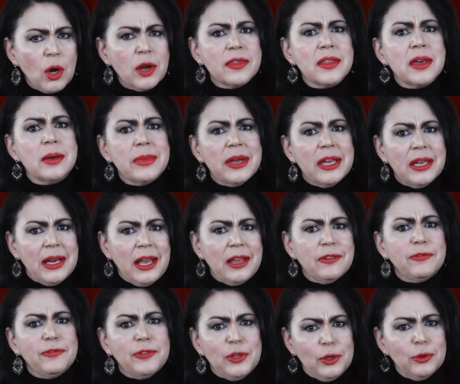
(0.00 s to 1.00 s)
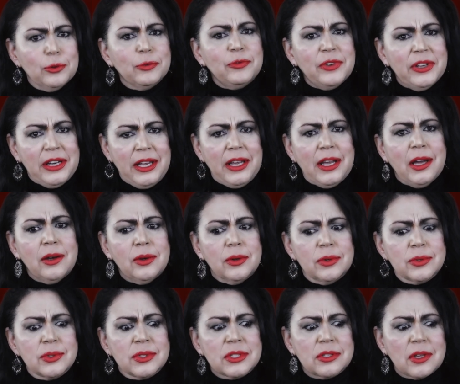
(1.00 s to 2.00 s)
them in a few
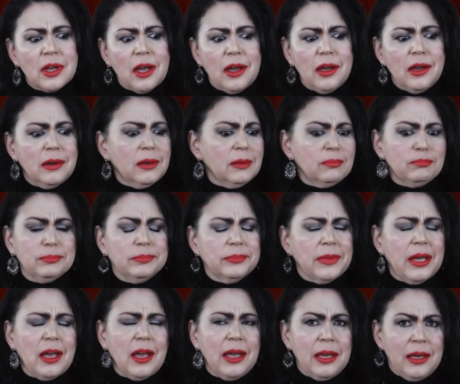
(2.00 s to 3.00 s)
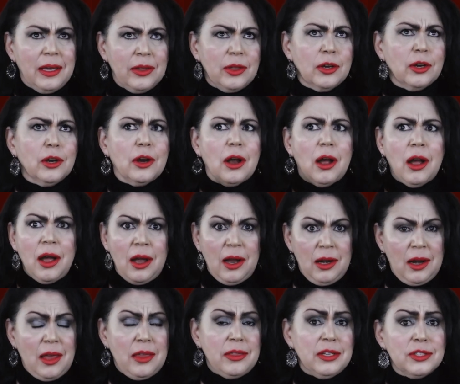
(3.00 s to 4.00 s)
videos, either
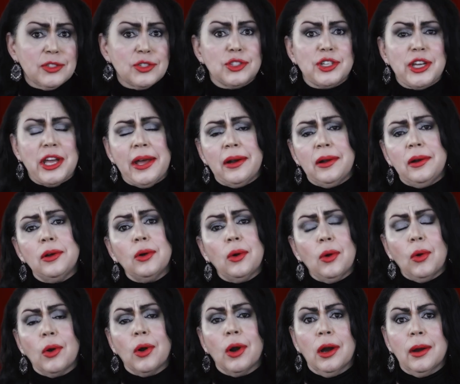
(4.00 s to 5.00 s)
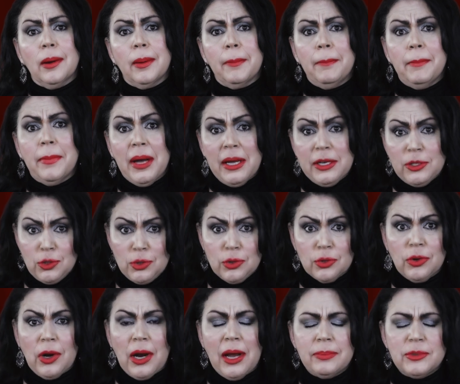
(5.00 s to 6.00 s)
on this channel or my true
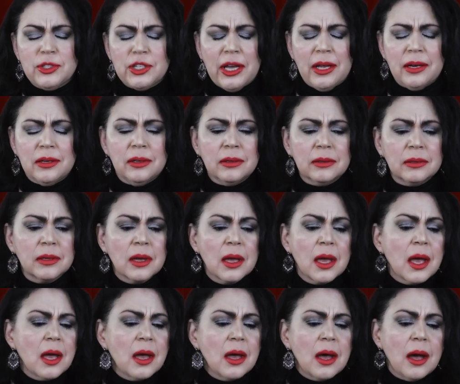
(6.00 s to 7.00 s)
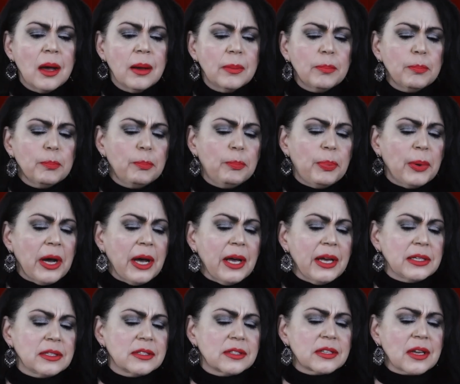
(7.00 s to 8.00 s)
crime channel,
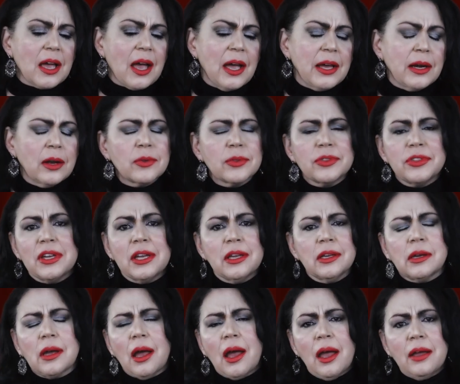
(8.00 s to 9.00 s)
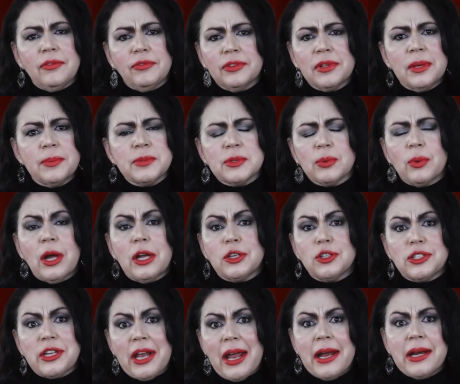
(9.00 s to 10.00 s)
but I don't think I've lip
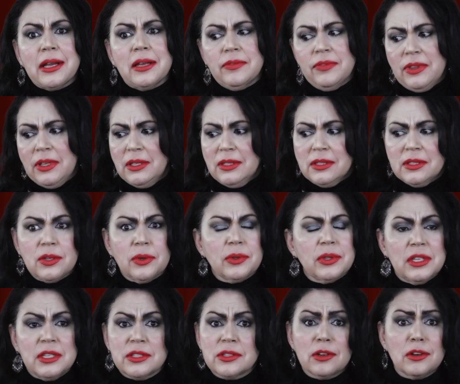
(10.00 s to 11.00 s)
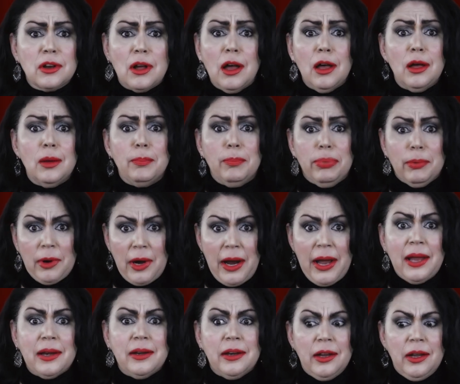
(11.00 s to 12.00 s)
swatched any of these. So these are all
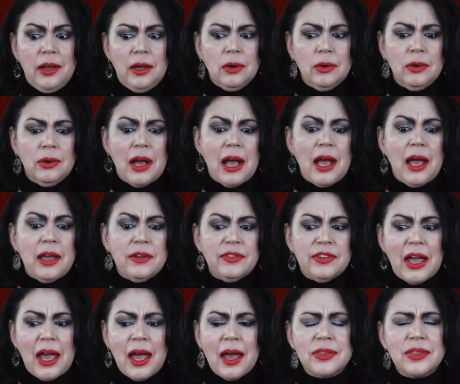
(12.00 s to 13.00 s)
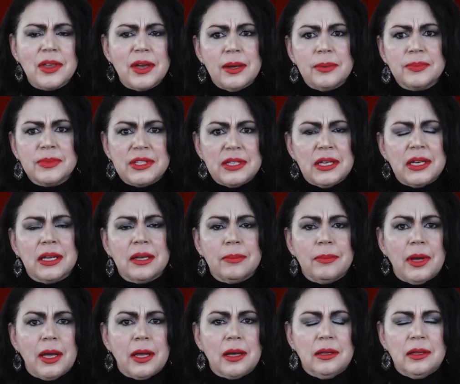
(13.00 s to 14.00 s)
brand new. I've had them sitting in
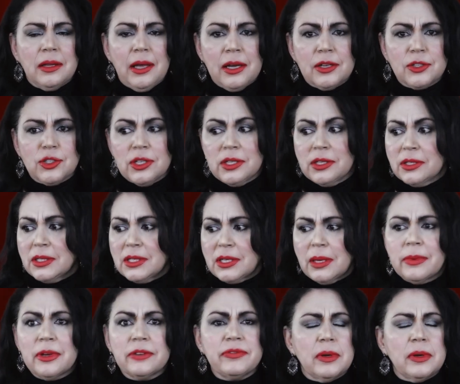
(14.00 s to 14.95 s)
my collection. Some of